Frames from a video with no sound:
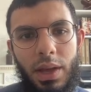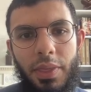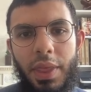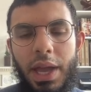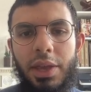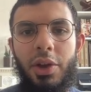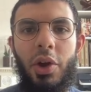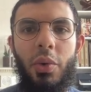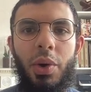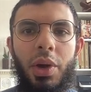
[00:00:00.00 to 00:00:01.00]
And there you
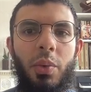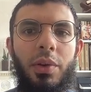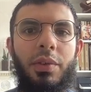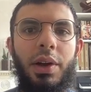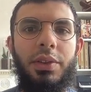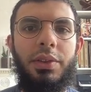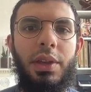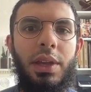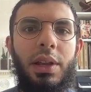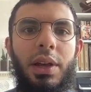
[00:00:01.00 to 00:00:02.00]
go, we've got
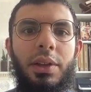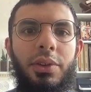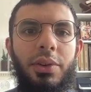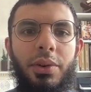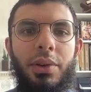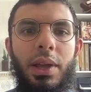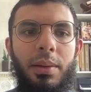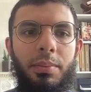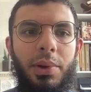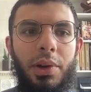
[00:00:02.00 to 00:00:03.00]
singular, dual,
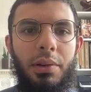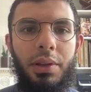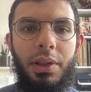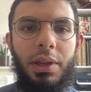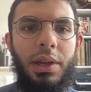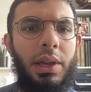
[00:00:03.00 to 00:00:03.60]
and plural